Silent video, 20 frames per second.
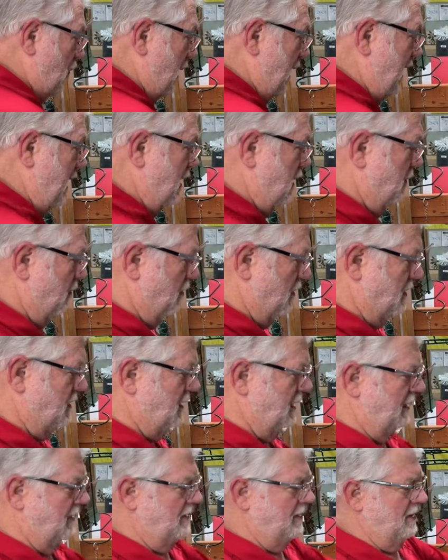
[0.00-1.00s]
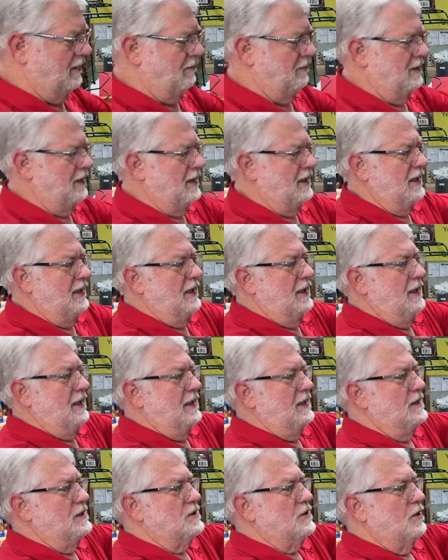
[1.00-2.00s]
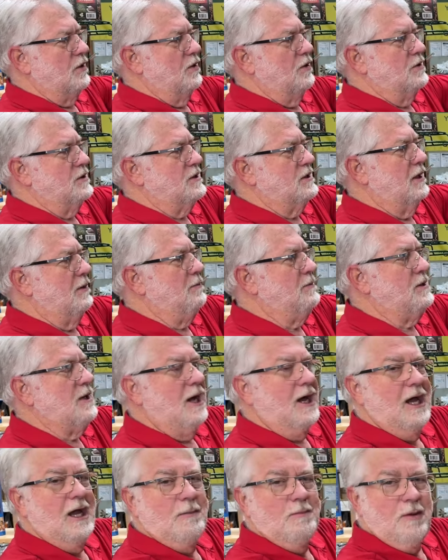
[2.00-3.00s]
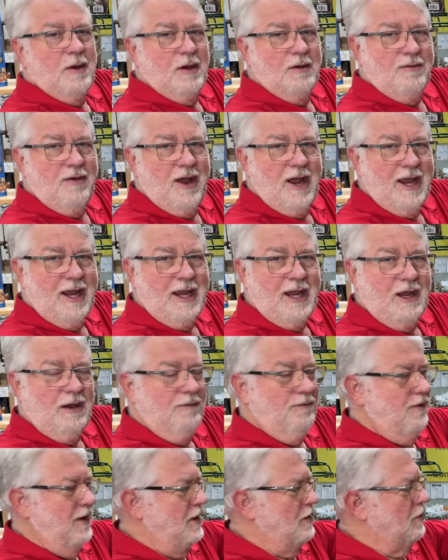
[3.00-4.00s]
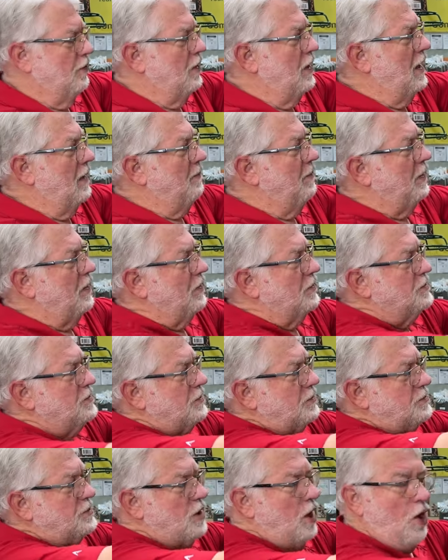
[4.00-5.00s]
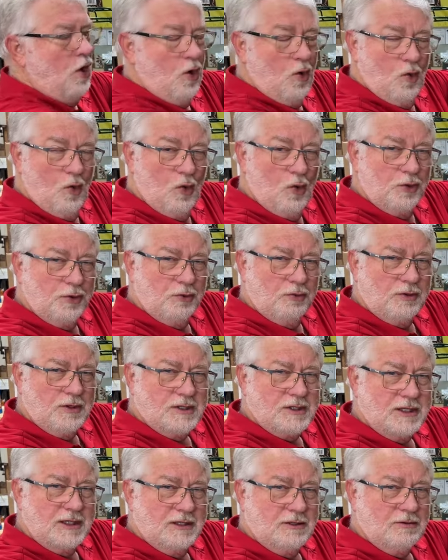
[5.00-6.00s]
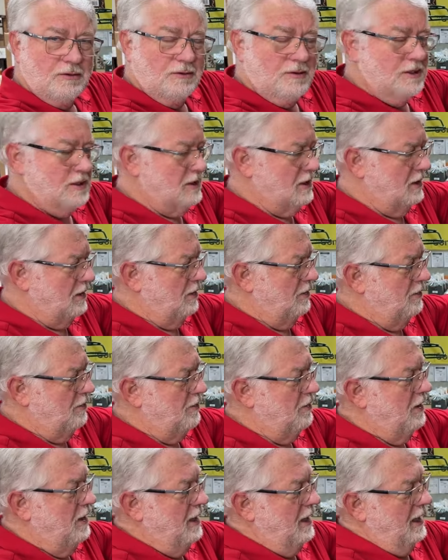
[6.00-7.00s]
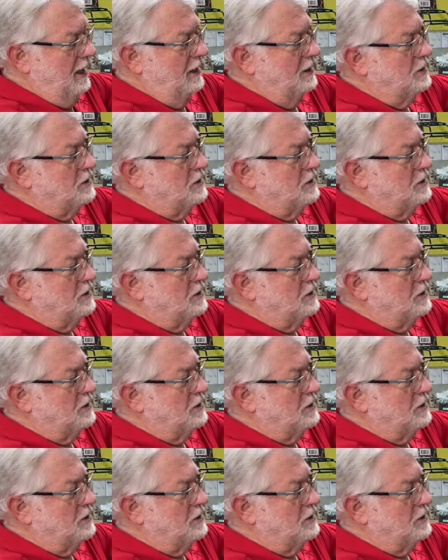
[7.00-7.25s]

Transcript: way to present them is on some type of hanging feeder, because there's a hole through the center of the cylinder, and